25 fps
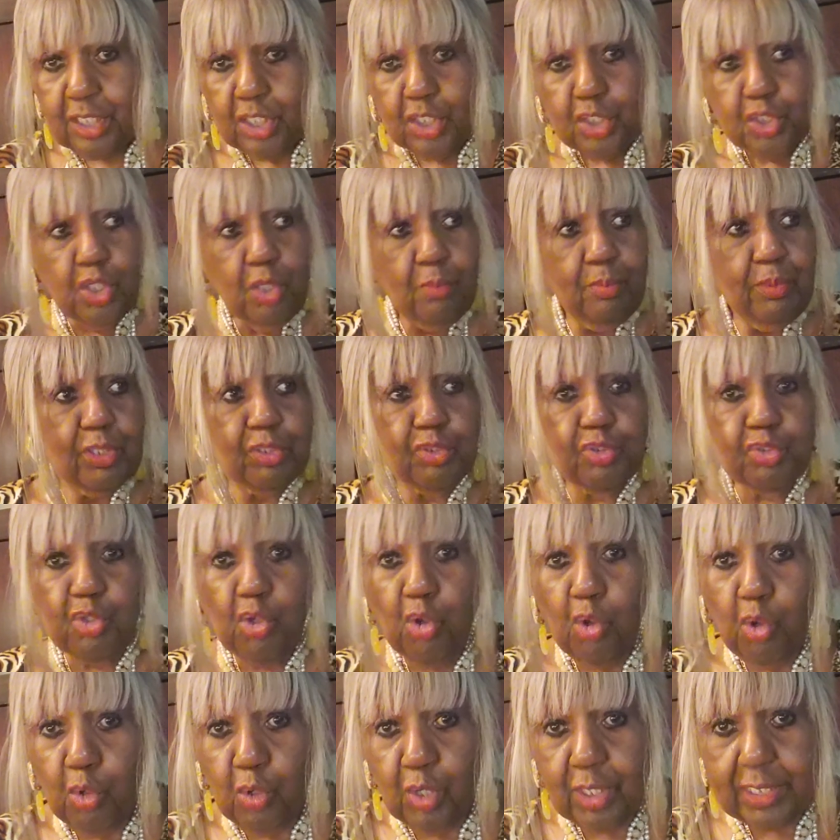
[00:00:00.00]
You've been
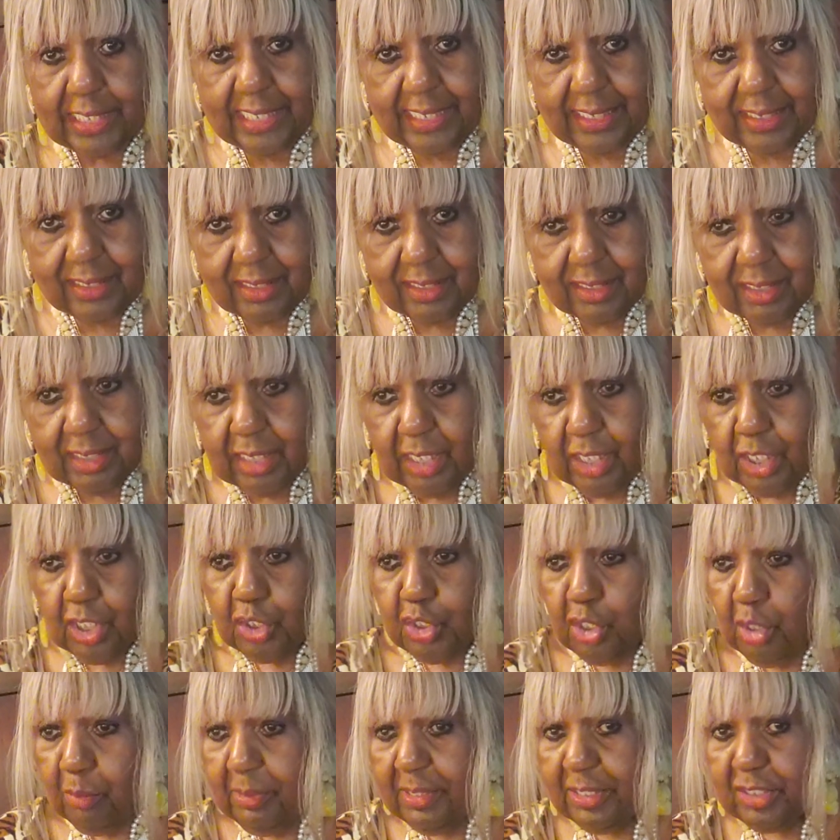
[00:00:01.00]
toiling.
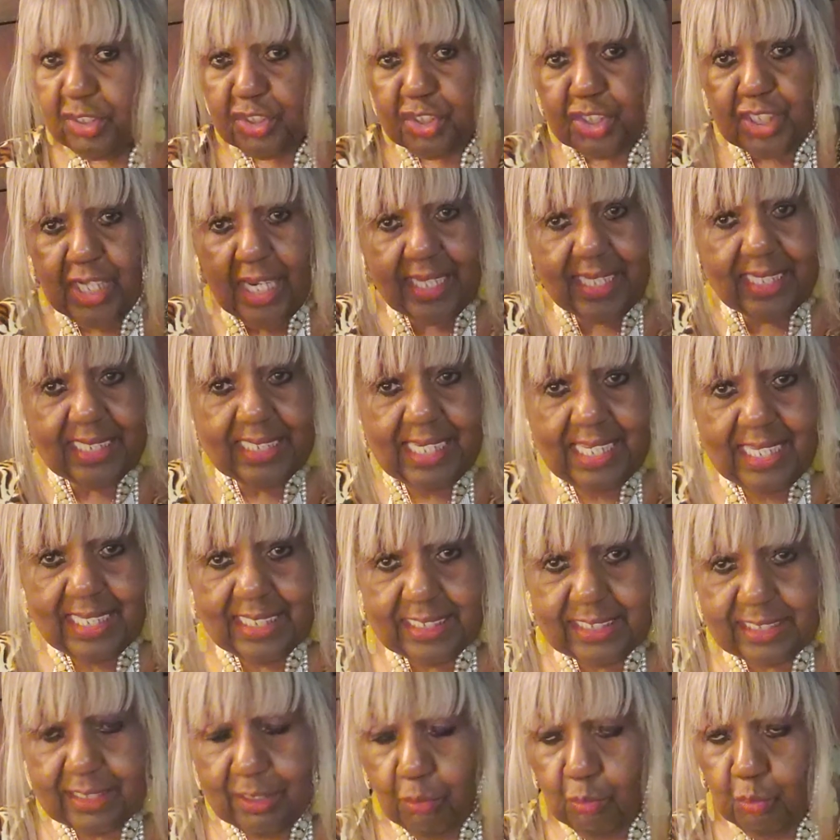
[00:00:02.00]
You've been checking in
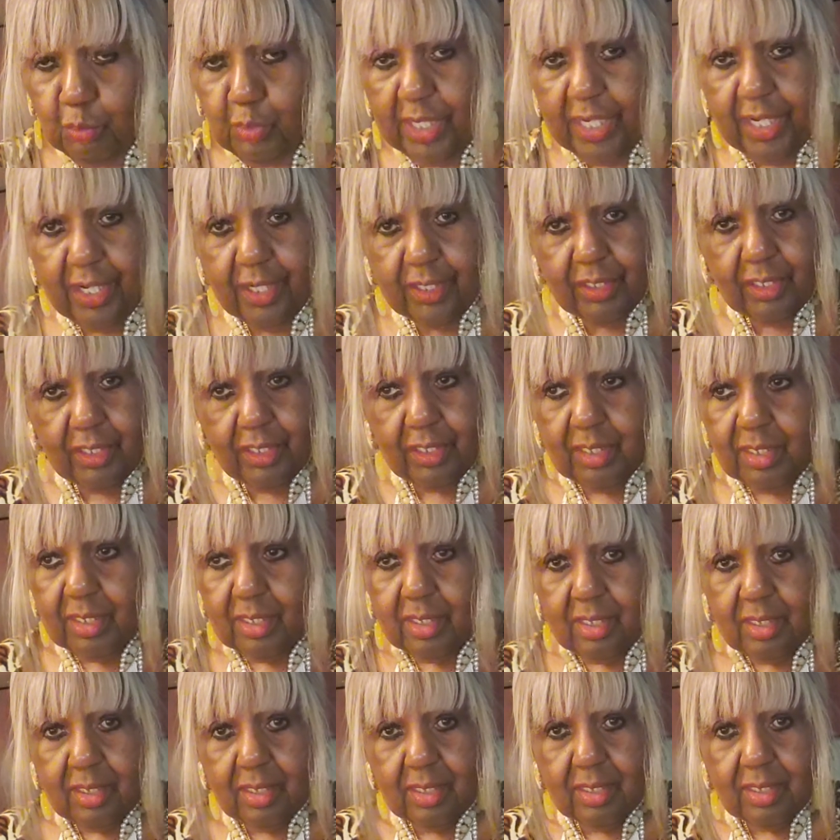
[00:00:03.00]
somewhere.
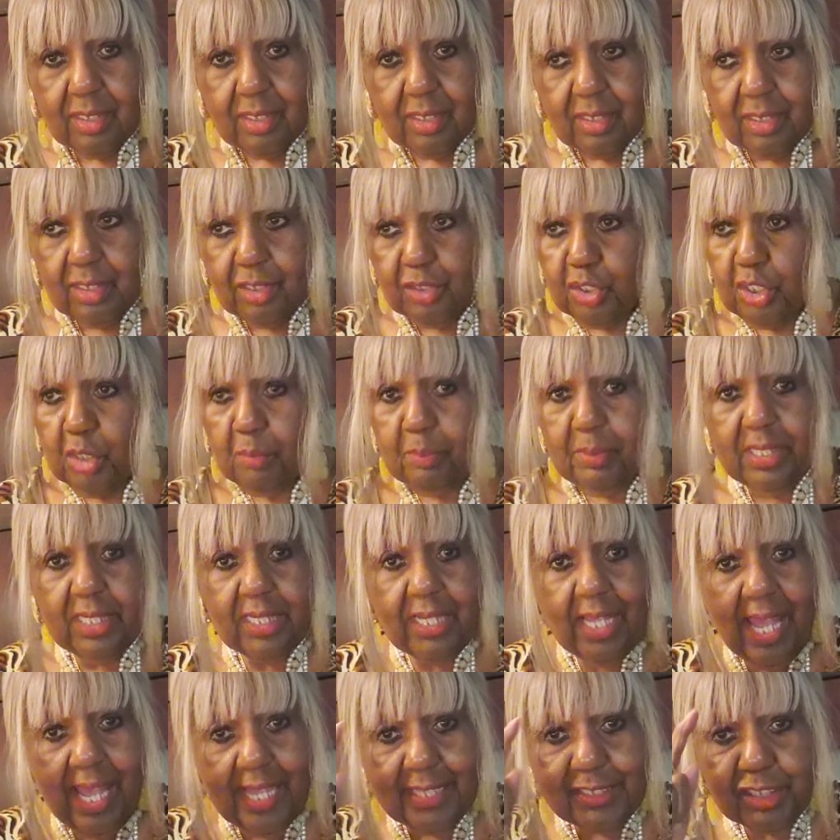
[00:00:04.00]
You've been
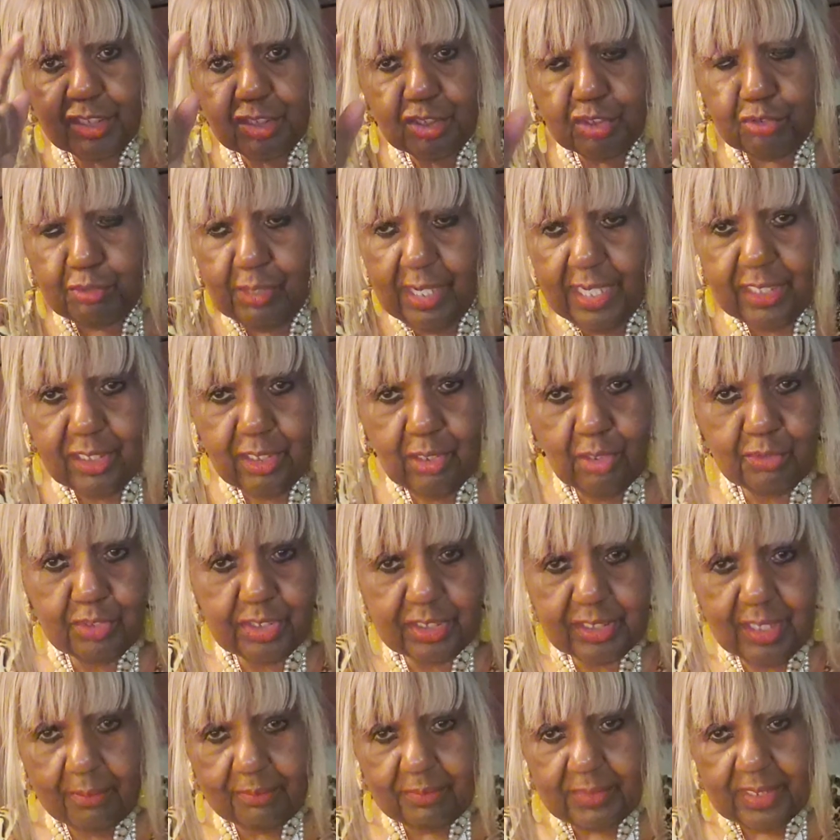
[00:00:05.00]
concentrating on
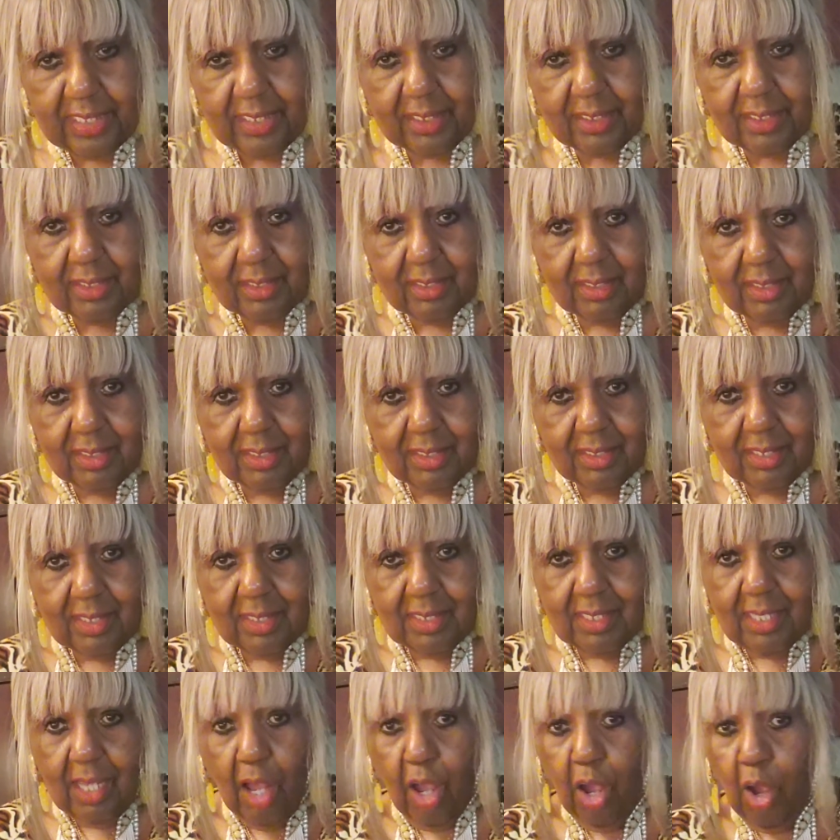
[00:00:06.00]
something.
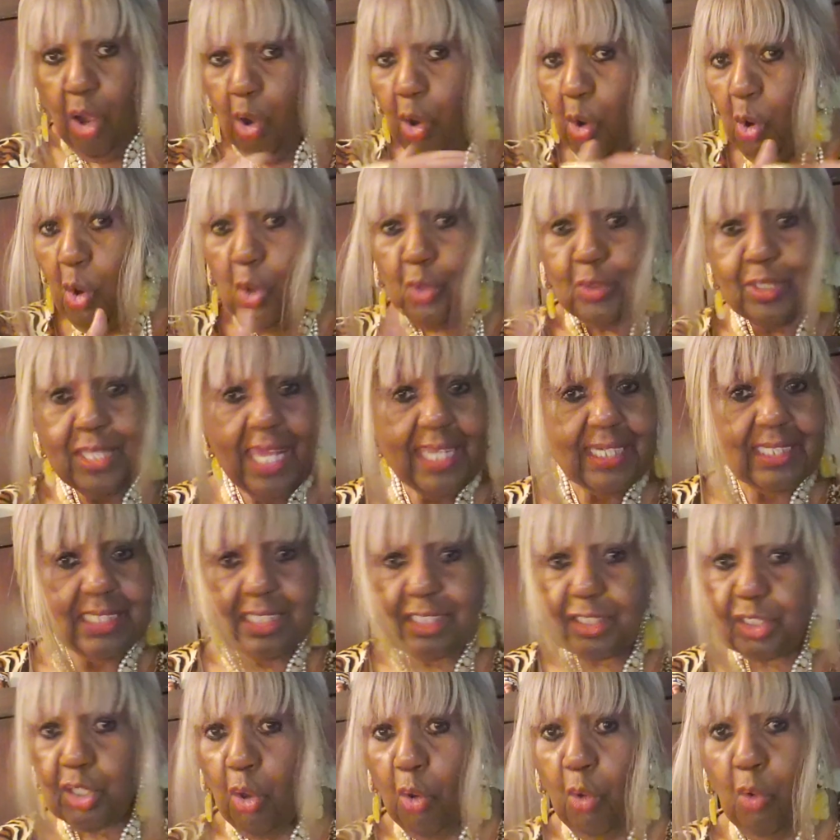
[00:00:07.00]
All that
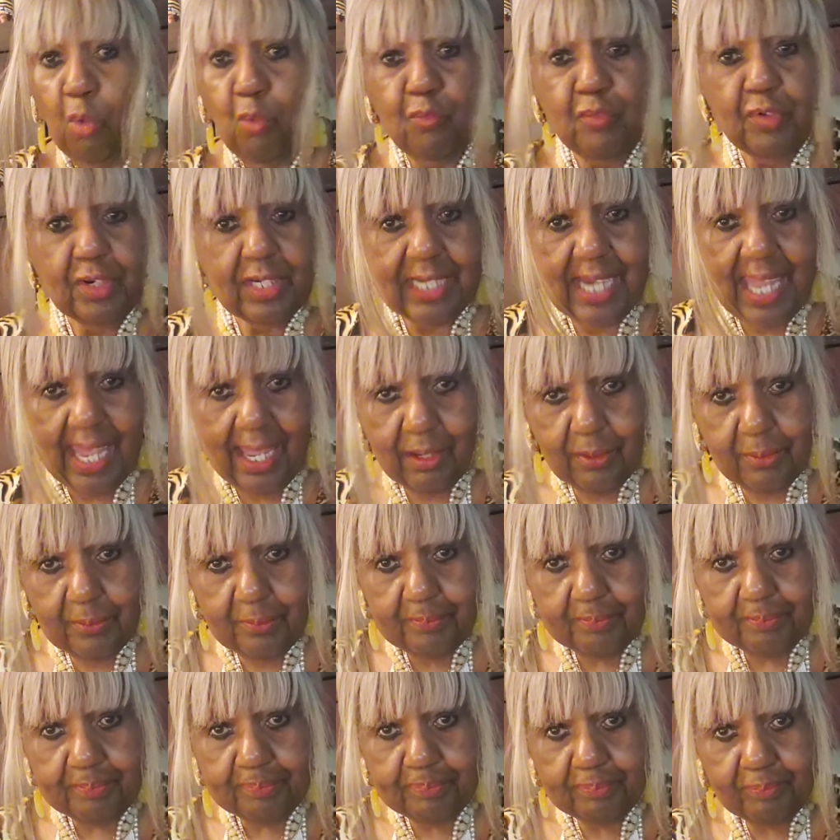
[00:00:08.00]
is over now.
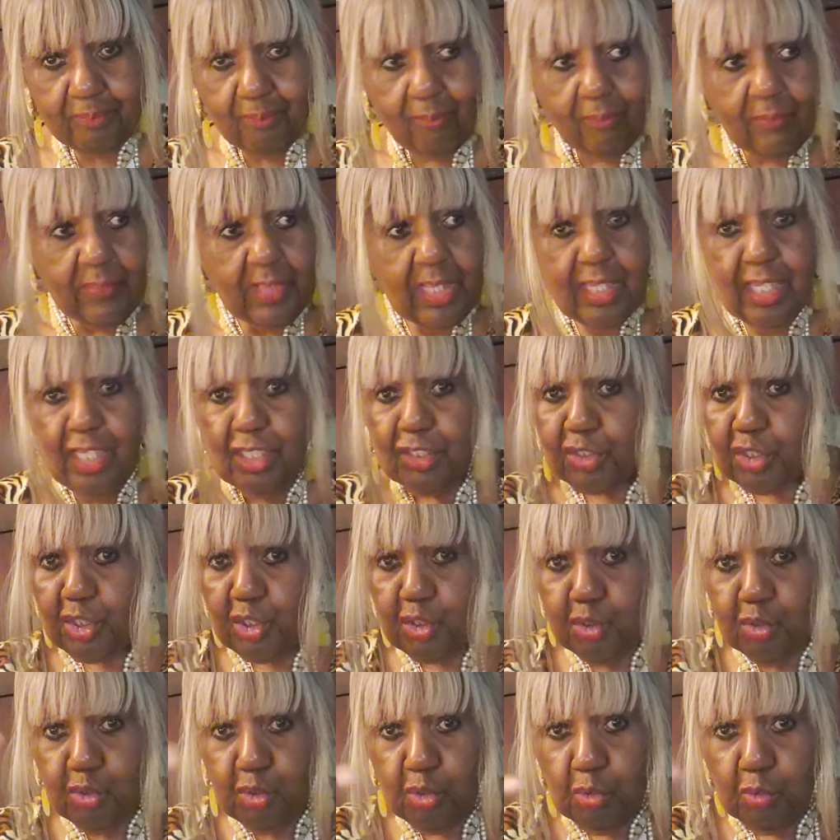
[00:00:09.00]
It's a
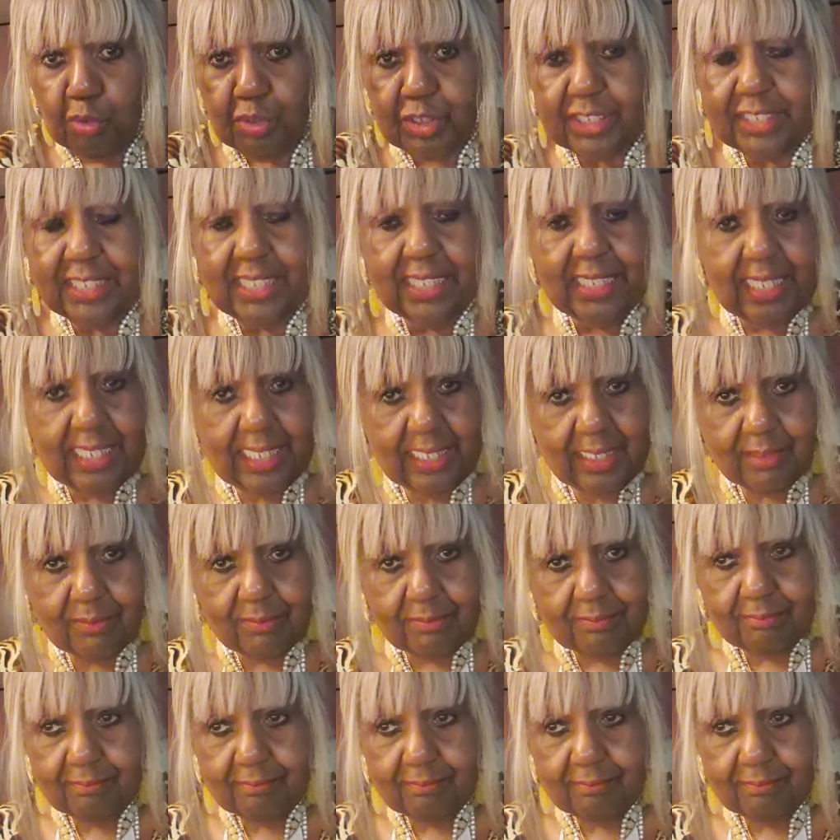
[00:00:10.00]
new city.